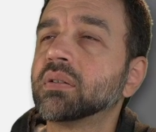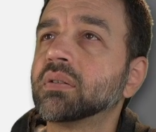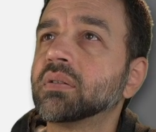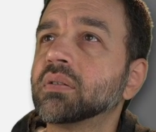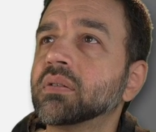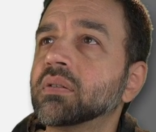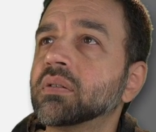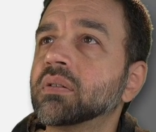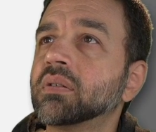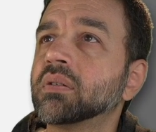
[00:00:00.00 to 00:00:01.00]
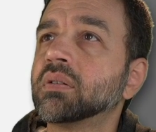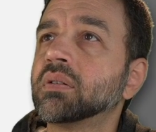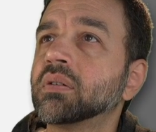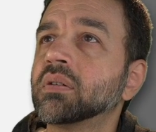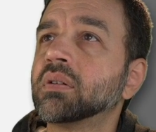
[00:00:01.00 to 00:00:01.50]

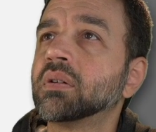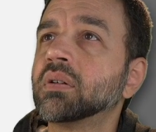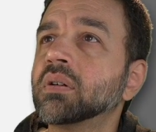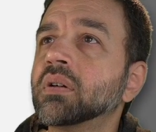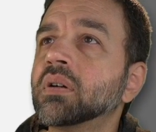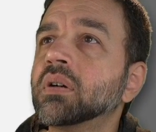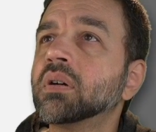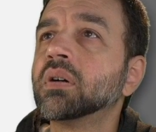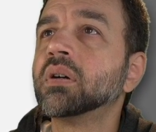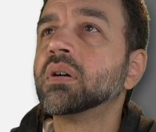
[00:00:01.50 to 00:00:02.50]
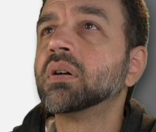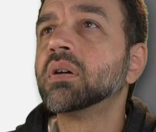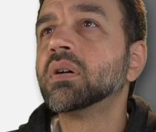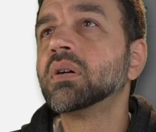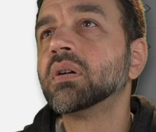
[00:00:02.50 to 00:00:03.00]

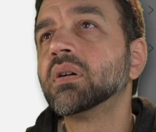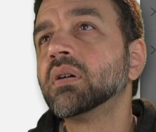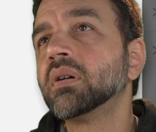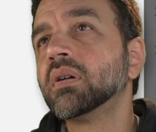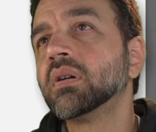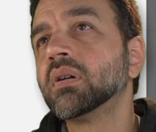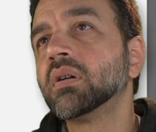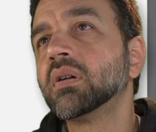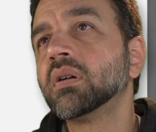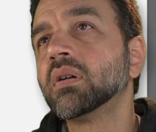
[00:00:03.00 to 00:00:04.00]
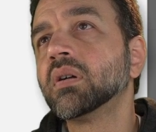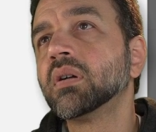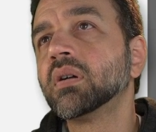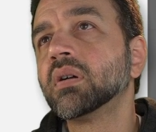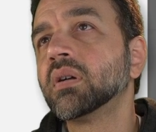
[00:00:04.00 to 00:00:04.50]

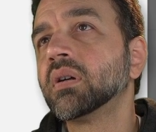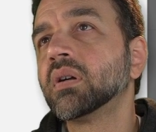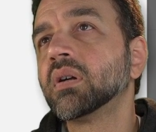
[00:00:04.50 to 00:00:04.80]
Nobody speaks.